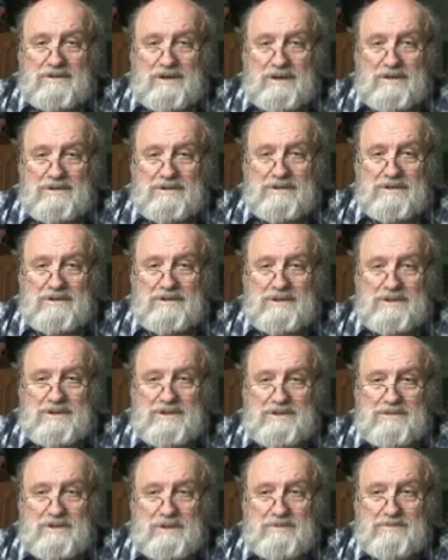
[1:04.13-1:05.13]
also a
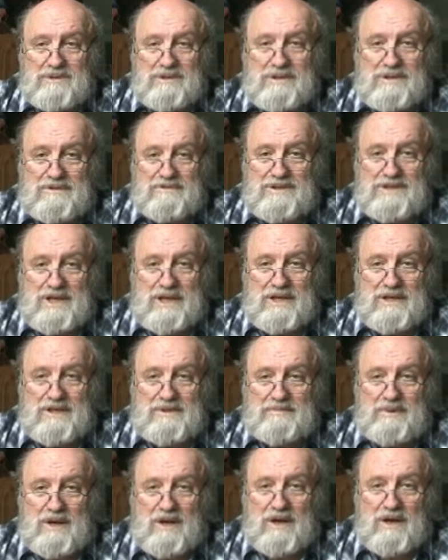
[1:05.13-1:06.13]
description of
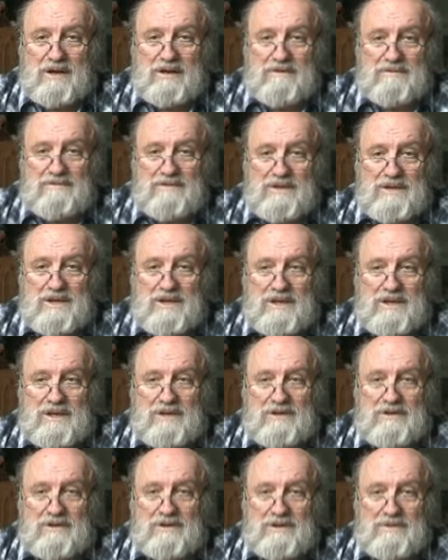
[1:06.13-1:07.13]
Steiner's biography
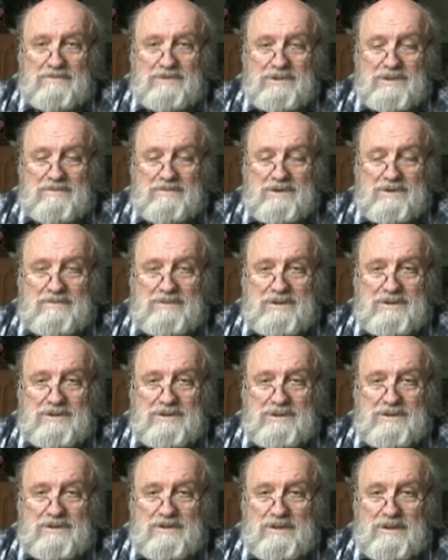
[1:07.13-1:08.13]
in terms of the
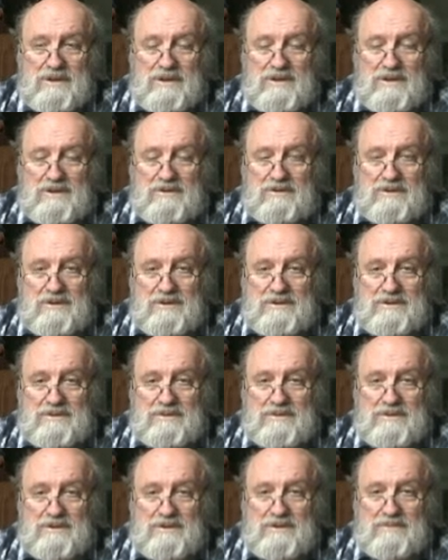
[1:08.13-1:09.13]
Christian
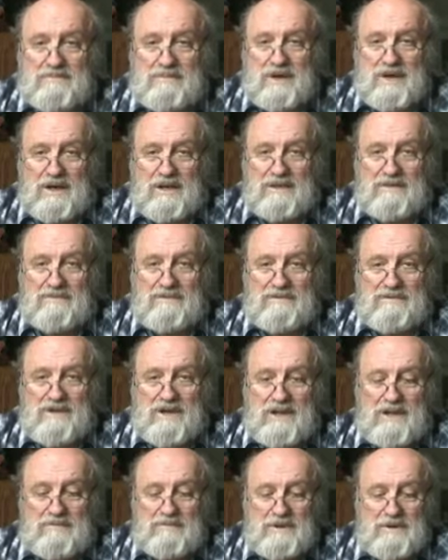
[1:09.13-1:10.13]
Rosicrucian path of
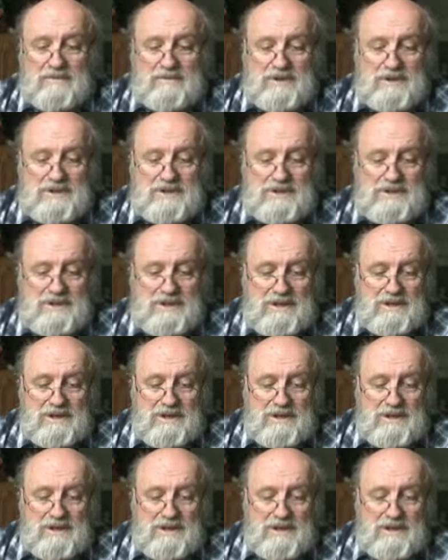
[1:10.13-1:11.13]
development, which
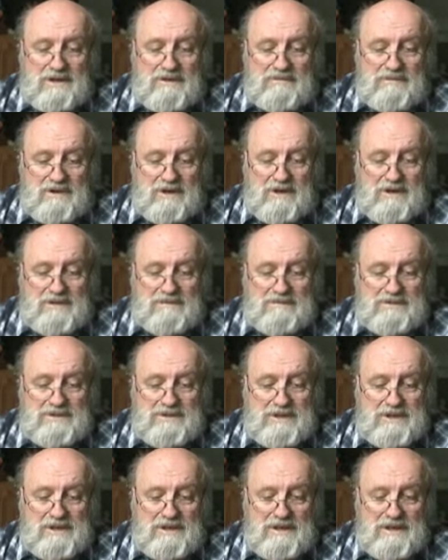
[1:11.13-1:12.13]
involves
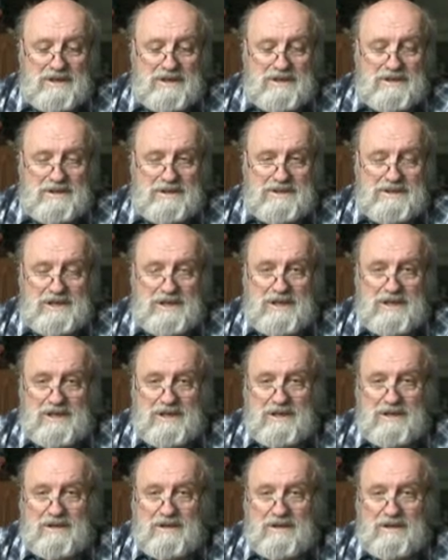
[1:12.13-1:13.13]
understanding